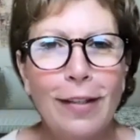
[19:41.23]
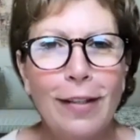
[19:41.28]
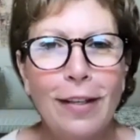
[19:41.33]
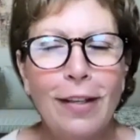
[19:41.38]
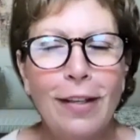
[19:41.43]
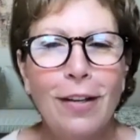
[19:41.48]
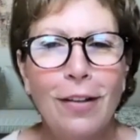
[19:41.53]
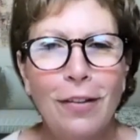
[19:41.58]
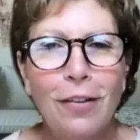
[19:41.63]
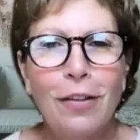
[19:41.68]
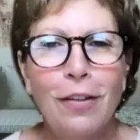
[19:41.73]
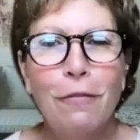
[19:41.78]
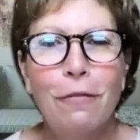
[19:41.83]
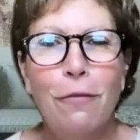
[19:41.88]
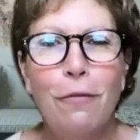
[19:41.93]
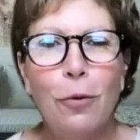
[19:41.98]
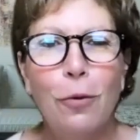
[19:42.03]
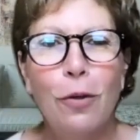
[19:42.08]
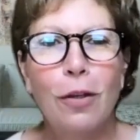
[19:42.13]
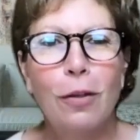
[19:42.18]
They're going to look
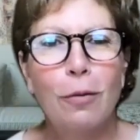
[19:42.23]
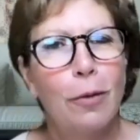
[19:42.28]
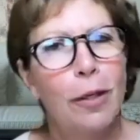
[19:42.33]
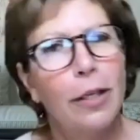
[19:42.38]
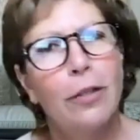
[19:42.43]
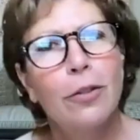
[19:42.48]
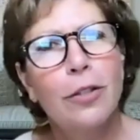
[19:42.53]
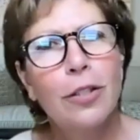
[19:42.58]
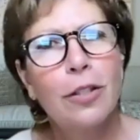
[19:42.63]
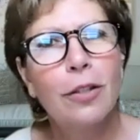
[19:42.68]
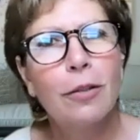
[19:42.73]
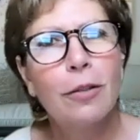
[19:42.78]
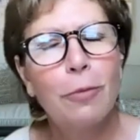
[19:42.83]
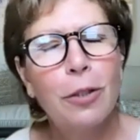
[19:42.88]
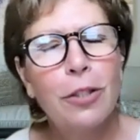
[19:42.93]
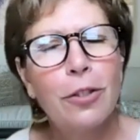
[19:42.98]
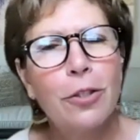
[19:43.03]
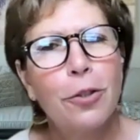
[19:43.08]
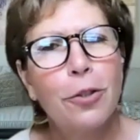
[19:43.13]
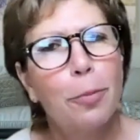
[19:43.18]
for where's
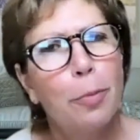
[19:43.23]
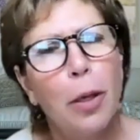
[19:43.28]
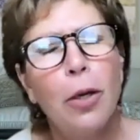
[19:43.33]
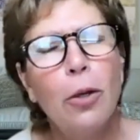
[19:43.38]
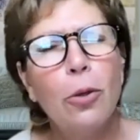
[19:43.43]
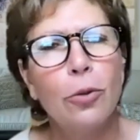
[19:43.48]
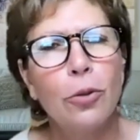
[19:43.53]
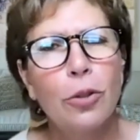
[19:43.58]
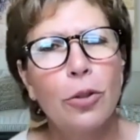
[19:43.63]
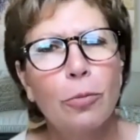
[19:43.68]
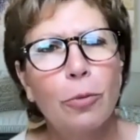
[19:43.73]
your post?